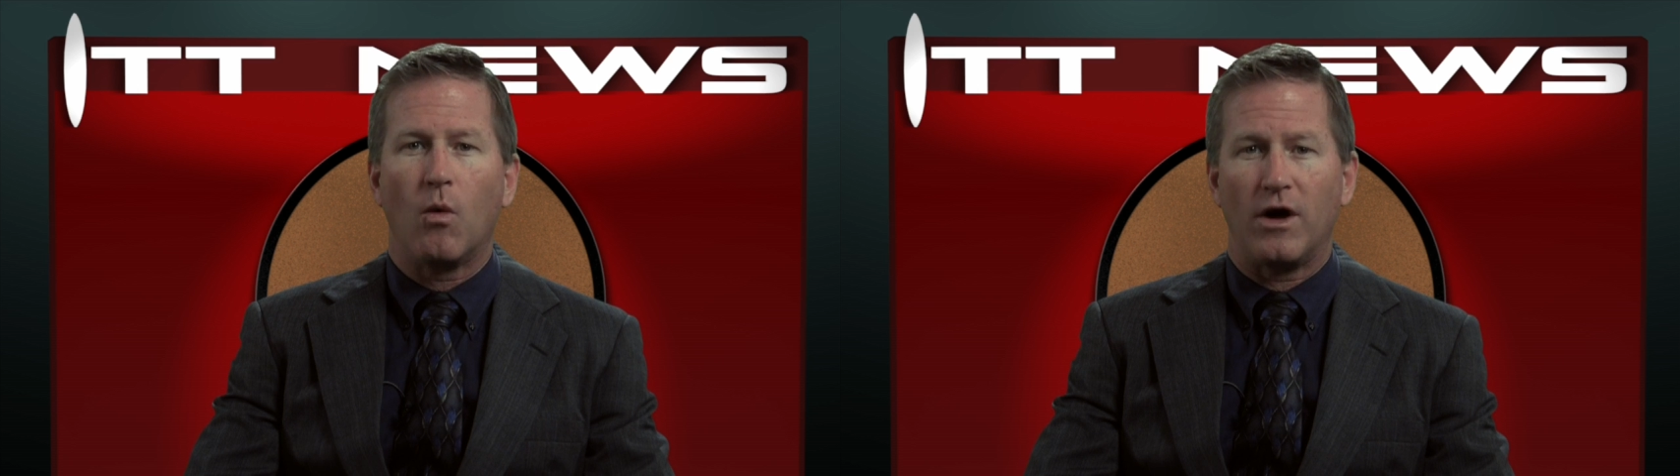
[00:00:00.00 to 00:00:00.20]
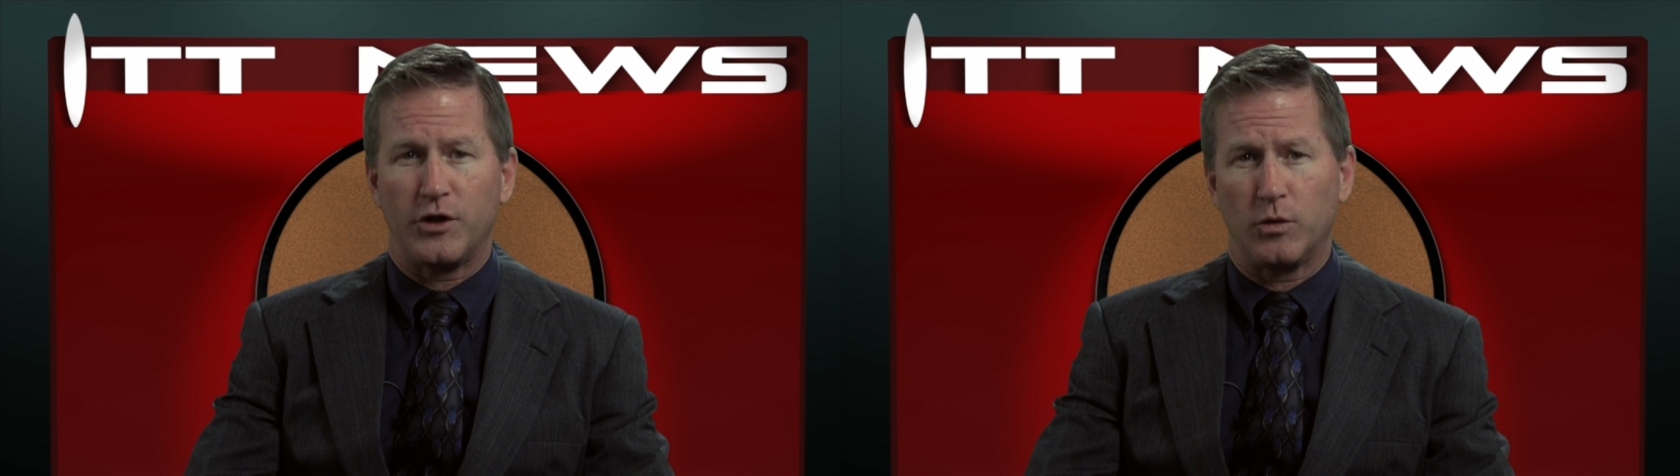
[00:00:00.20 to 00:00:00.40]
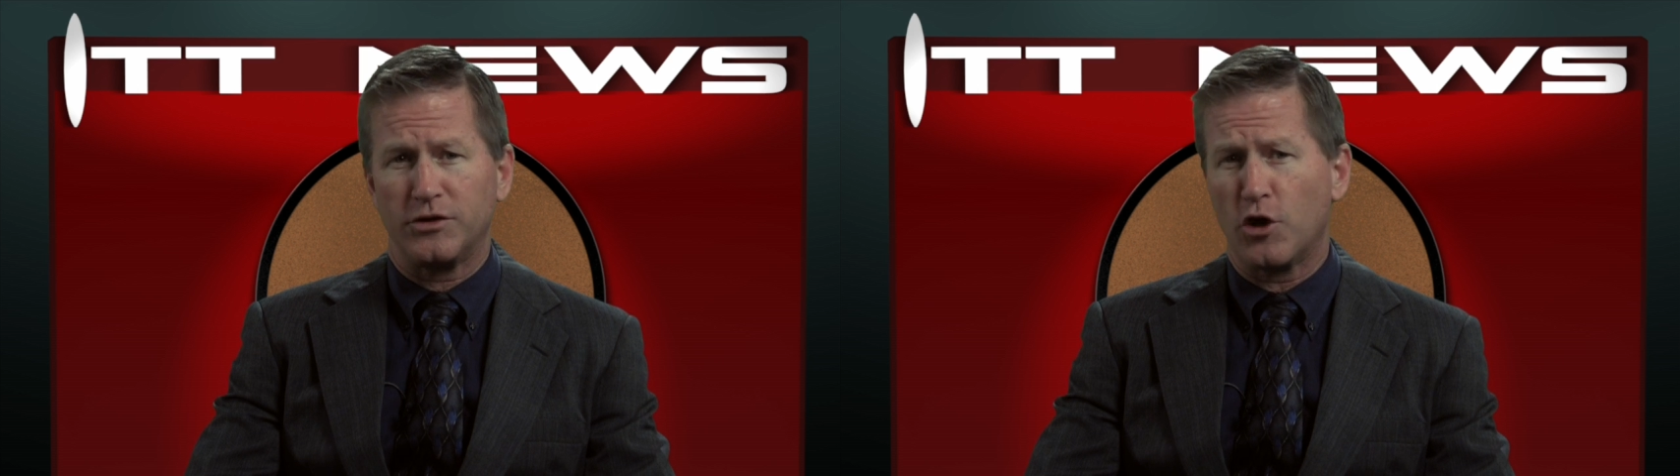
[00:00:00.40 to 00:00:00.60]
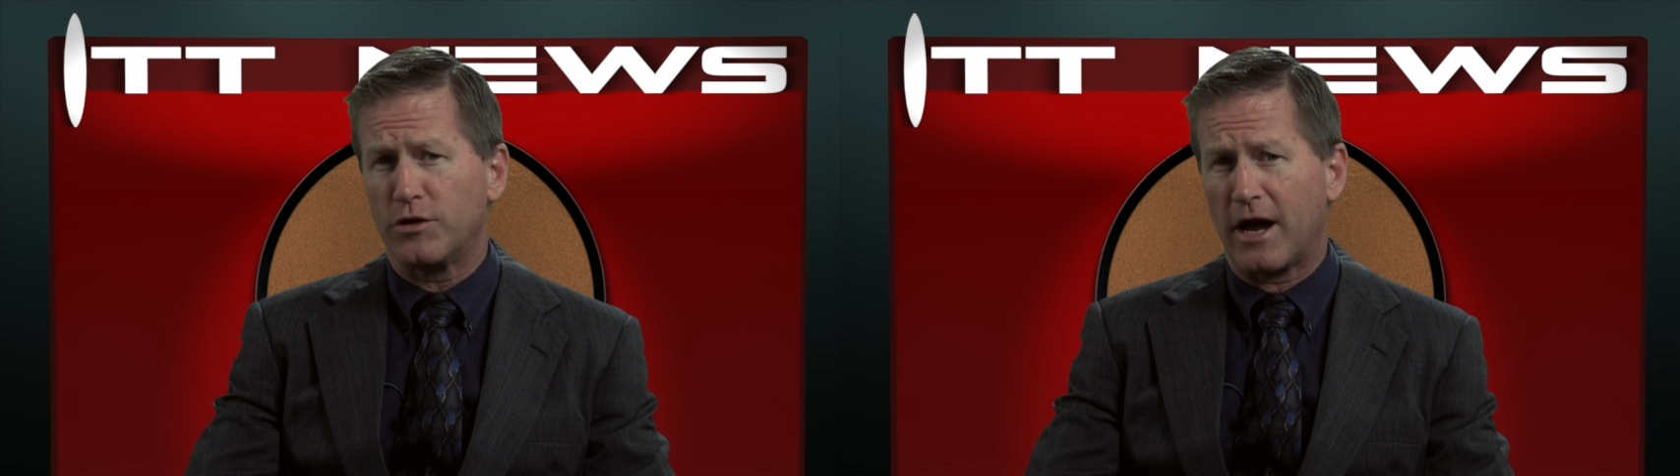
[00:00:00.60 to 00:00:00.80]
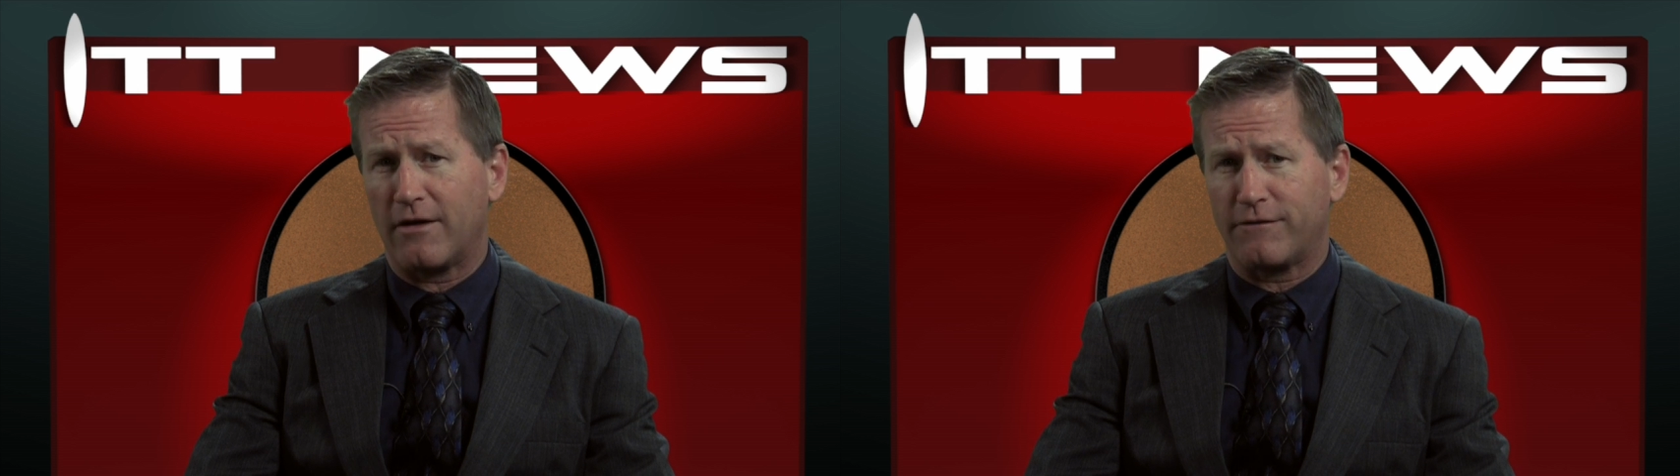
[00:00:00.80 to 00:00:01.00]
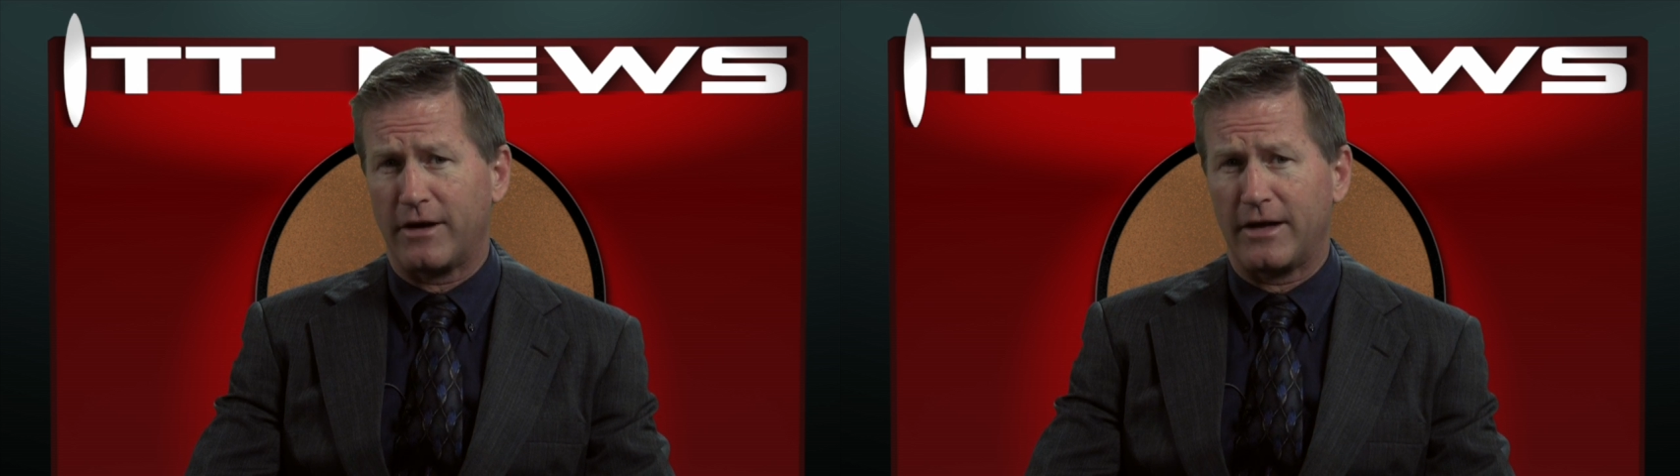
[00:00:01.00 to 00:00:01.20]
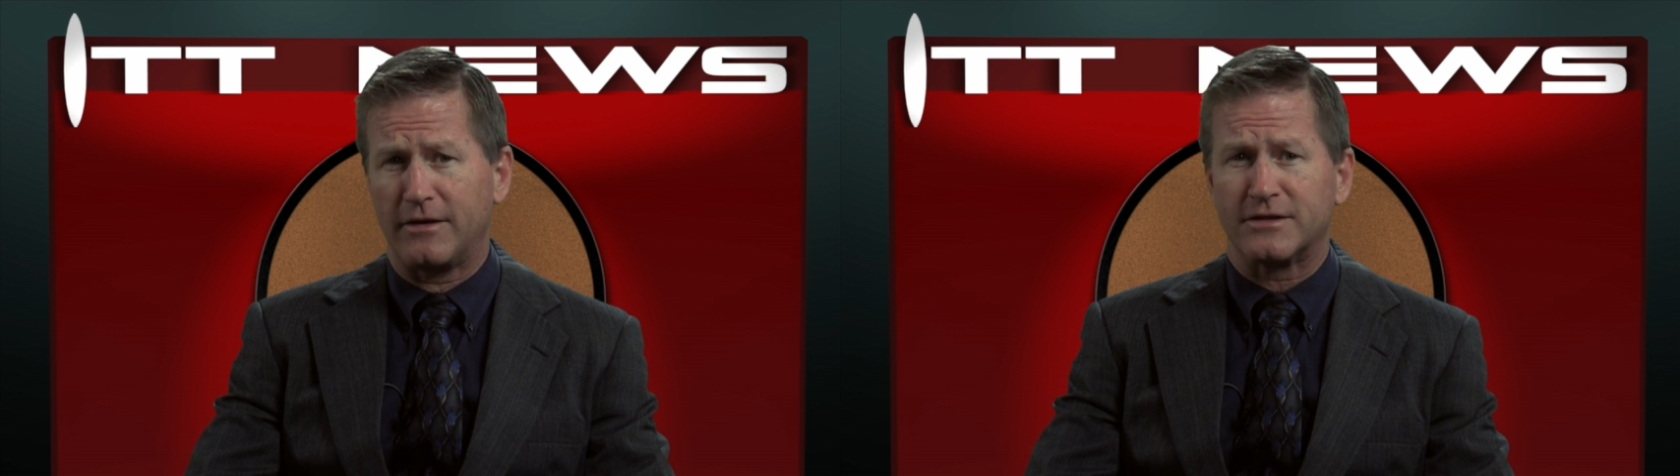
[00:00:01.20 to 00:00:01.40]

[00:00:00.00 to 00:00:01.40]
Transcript: While you will no doubt find